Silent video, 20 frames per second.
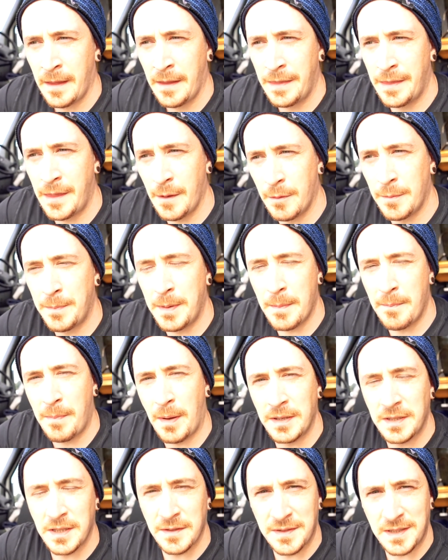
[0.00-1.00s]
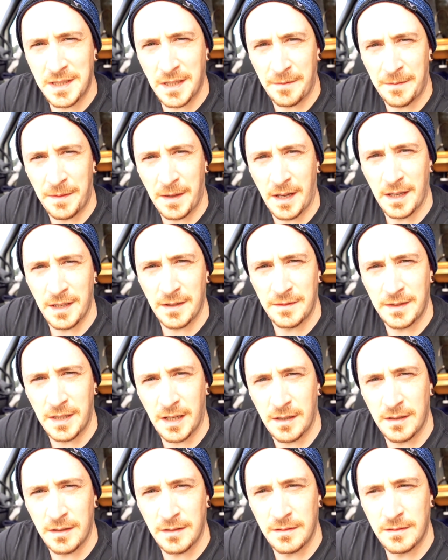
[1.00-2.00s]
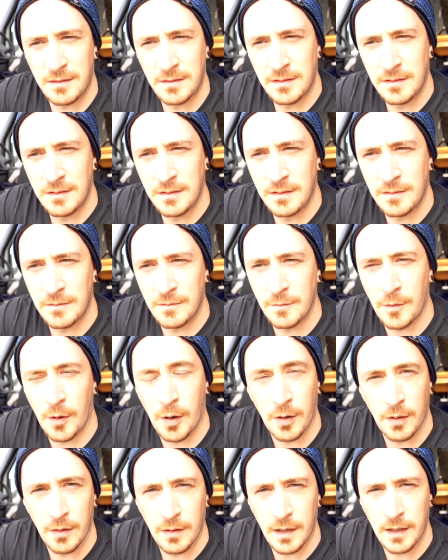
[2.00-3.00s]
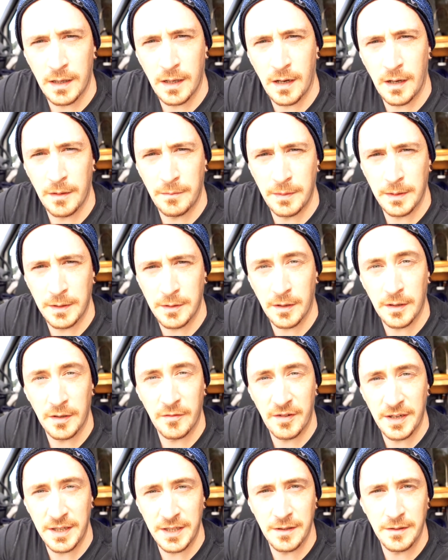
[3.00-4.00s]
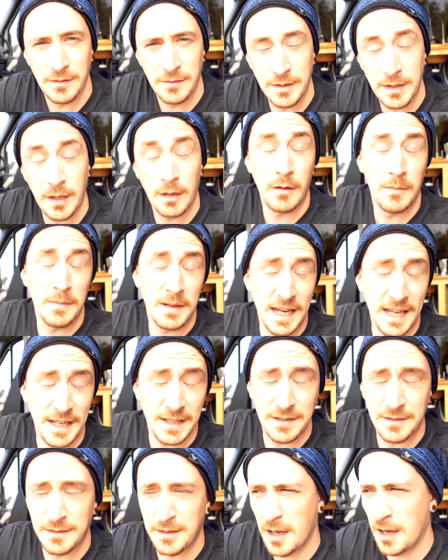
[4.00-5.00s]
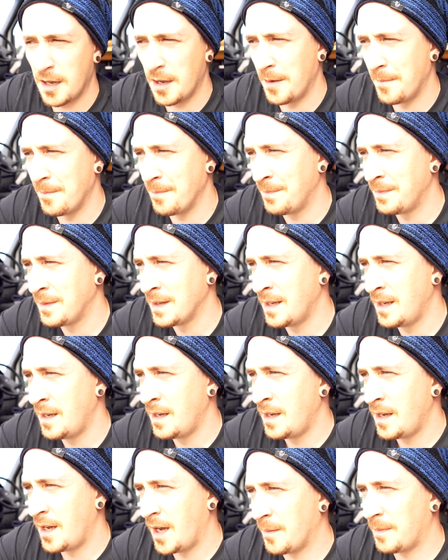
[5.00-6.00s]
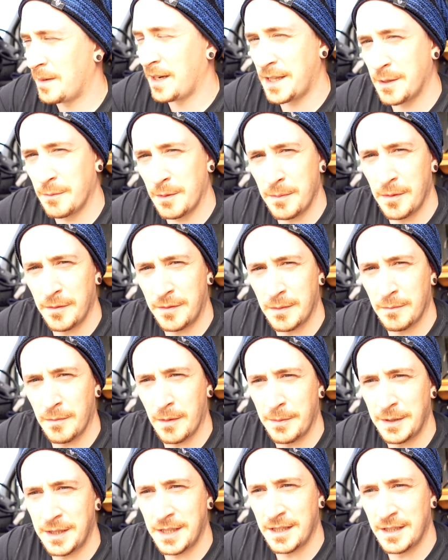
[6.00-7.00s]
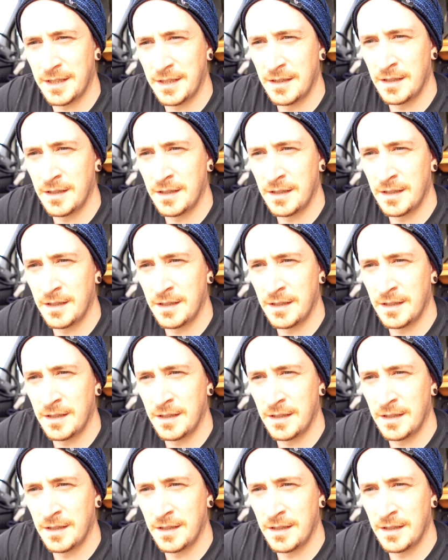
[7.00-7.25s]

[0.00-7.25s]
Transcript: there would be a bunch of stuff that I'd have done wrong and that I'd be trying to redo. So I'm glad. I'm glad that we moved in when we did.